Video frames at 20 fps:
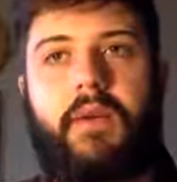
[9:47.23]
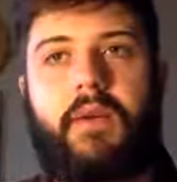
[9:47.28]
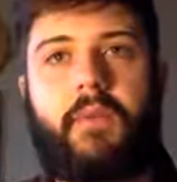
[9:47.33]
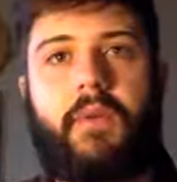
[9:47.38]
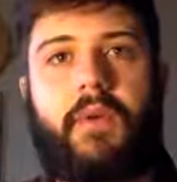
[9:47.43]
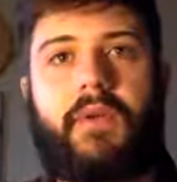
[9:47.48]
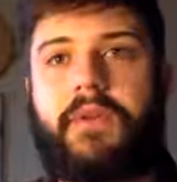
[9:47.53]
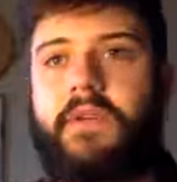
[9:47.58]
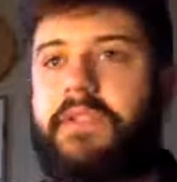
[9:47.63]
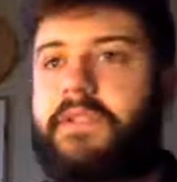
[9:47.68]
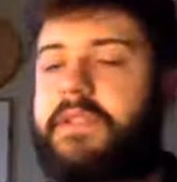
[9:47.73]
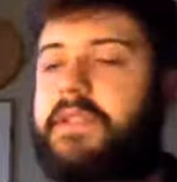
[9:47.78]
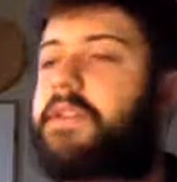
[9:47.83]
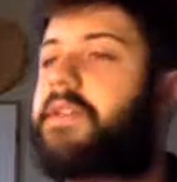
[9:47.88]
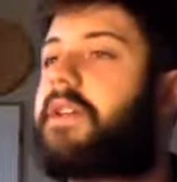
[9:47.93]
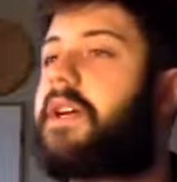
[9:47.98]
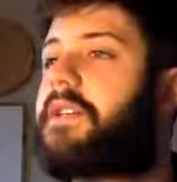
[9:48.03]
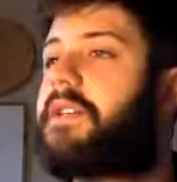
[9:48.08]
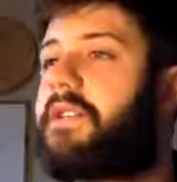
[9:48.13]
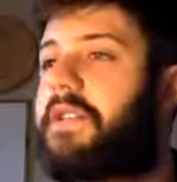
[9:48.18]
whether it's the
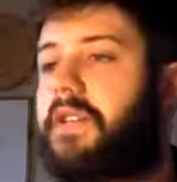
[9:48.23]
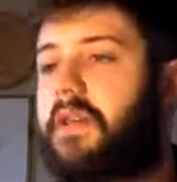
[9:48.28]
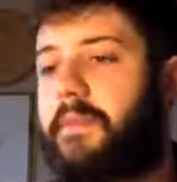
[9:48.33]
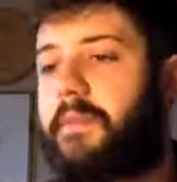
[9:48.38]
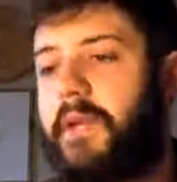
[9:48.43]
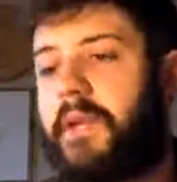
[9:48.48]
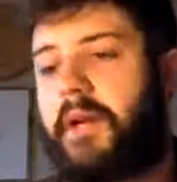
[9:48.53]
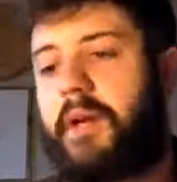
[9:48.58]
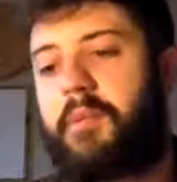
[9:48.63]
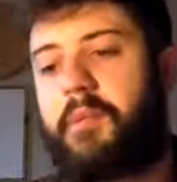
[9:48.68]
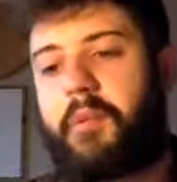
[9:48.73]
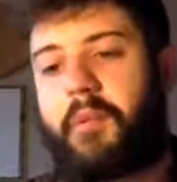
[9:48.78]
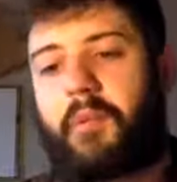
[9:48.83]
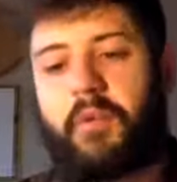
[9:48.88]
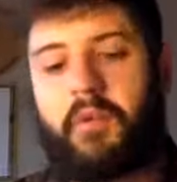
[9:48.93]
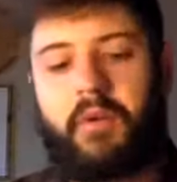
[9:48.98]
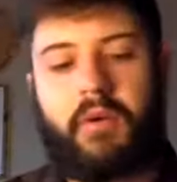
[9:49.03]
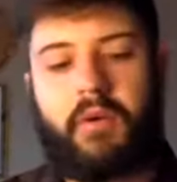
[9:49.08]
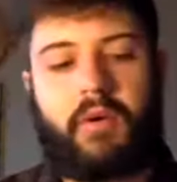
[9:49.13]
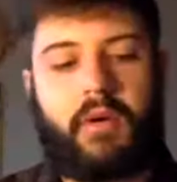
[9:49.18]
election coming up
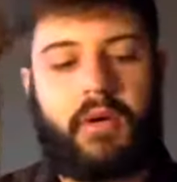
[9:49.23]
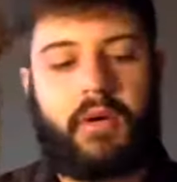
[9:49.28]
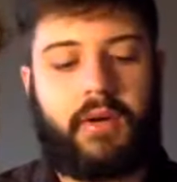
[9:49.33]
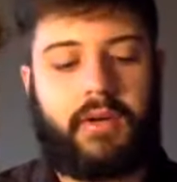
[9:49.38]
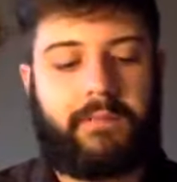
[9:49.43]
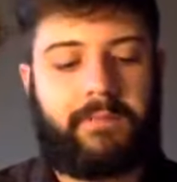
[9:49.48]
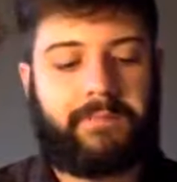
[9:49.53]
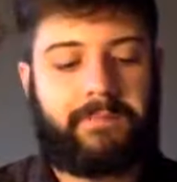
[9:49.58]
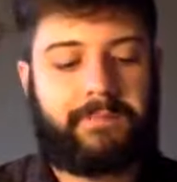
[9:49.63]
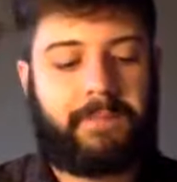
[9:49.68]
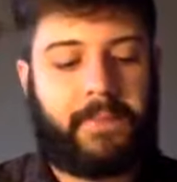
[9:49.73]
or